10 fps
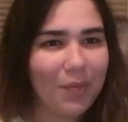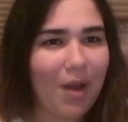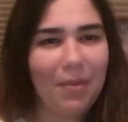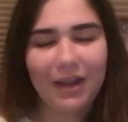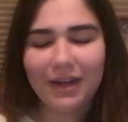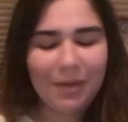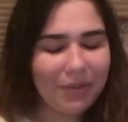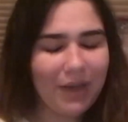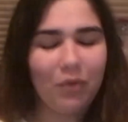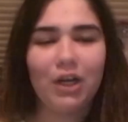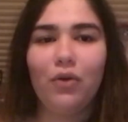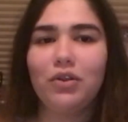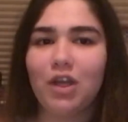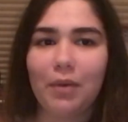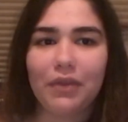but I'm not going to complain. We're going to go
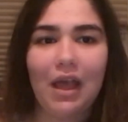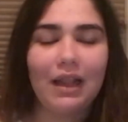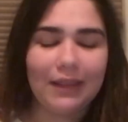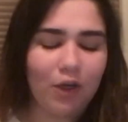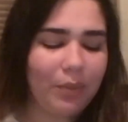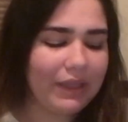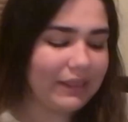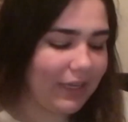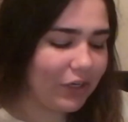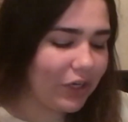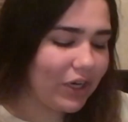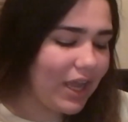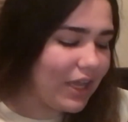and talk about that a little bit later.